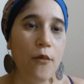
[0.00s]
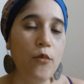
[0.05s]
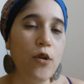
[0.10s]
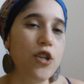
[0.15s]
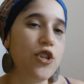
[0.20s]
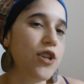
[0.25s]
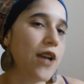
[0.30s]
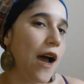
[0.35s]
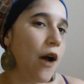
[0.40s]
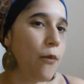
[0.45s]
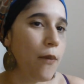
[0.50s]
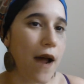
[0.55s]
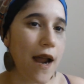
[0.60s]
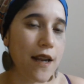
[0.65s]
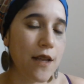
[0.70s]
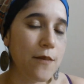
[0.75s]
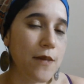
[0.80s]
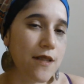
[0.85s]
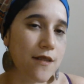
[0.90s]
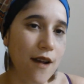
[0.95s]
which I'll
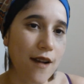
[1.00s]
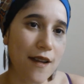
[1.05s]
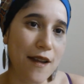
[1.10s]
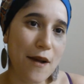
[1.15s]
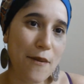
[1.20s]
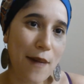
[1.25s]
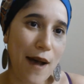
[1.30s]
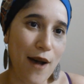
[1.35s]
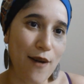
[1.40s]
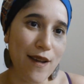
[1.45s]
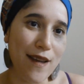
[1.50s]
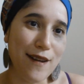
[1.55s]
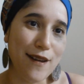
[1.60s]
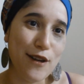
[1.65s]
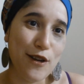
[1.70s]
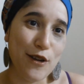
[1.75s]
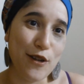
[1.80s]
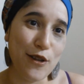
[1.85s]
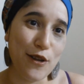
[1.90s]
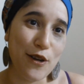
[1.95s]
probably be talking about in
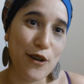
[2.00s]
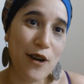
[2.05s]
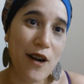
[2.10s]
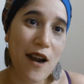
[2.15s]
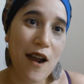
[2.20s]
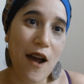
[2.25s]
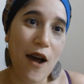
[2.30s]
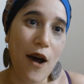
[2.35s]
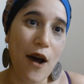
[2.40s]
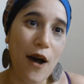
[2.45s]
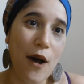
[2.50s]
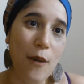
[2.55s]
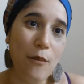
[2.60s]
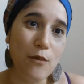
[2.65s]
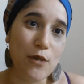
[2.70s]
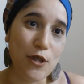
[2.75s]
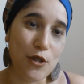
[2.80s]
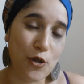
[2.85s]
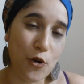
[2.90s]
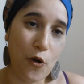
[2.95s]
another
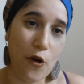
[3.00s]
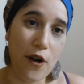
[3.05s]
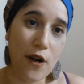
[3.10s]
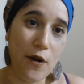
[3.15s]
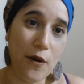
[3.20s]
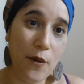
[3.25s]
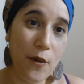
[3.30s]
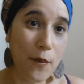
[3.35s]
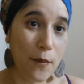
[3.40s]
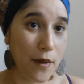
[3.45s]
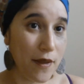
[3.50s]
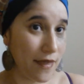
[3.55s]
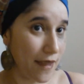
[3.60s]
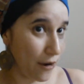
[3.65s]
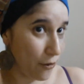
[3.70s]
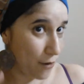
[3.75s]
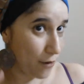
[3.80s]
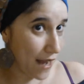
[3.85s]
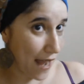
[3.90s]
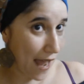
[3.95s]
tutorial. But
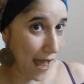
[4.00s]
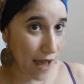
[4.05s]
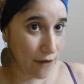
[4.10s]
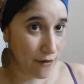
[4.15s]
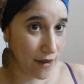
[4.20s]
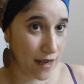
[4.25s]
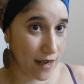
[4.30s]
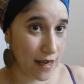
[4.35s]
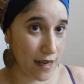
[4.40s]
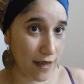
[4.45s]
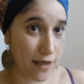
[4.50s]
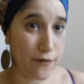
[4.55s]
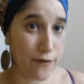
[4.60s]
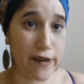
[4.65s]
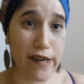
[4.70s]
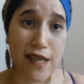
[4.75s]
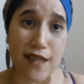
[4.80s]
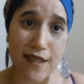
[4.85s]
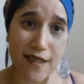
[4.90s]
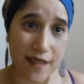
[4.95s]
there we have it. It's
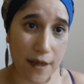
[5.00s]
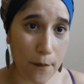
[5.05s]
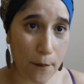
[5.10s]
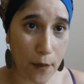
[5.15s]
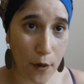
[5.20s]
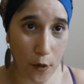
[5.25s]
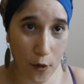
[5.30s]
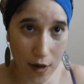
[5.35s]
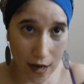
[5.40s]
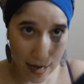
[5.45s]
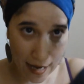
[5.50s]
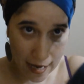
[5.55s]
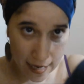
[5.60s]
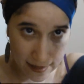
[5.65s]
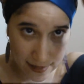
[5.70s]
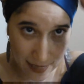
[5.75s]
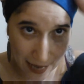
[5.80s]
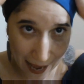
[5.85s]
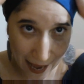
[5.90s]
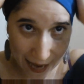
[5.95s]
very simple.
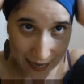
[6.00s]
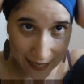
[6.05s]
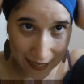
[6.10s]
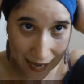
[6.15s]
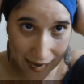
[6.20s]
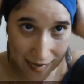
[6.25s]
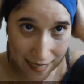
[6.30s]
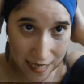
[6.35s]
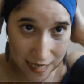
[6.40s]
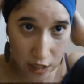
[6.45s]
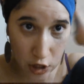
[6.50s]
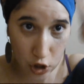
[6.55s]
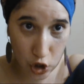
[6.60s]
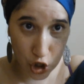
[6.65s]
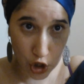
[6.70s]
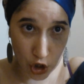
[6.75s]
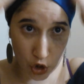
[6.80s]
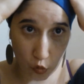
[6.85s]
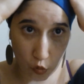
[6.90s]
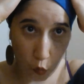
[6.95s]
It's highlighting
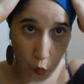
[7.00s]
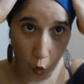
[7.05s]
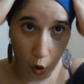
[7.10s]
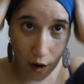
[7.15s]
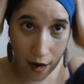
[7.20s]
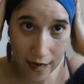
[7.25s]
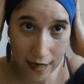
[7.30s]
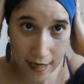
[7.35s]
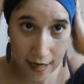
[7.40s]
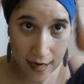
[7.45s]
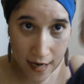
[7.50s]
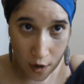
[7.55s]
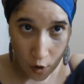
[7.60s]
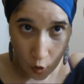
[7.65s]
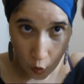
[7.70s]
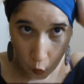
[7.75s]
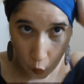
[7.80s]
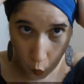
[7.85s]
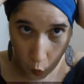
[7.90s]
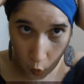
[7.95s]
just one
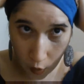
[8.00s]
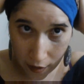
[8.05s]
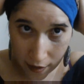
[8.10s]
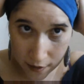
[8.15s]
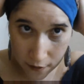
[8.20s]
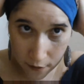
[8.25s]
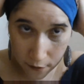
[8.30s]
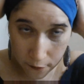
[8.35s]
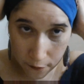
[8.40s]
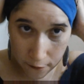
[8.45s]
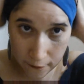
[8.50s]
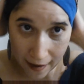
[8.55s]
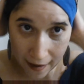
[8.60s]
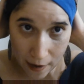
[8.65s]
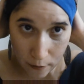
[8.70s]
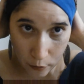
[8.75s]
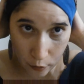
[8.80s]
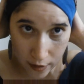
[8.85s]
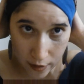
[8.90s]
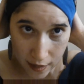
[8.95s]

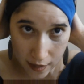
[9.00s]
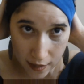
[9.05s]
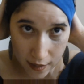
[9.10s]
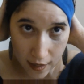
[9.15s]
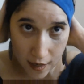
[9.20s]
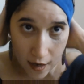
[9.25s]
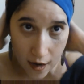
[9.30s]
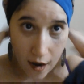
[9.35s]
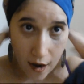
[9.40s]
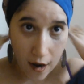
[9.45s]
fabric.